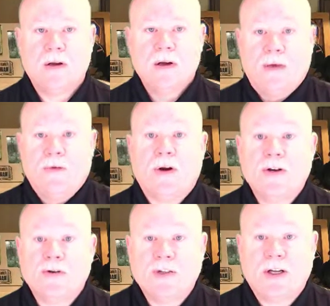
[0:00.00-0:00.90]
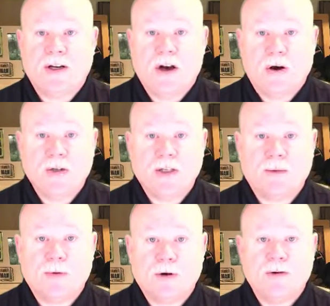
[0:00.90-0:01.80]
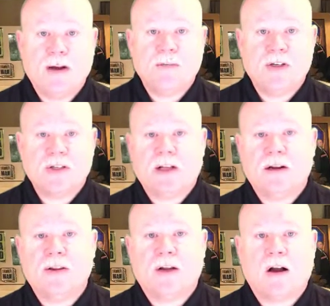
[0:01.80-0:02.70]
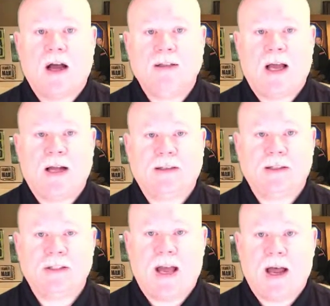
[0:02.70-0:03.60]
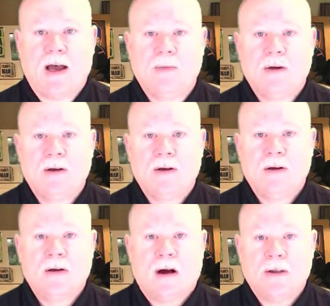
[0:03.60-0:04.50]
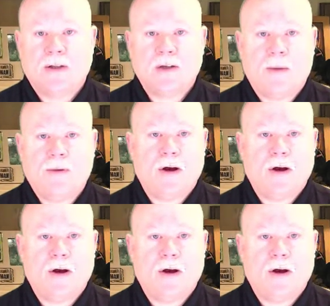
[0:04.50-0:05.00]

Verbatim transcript: If you're interested in hosting a program, just click on the Contact Us tab on the top of the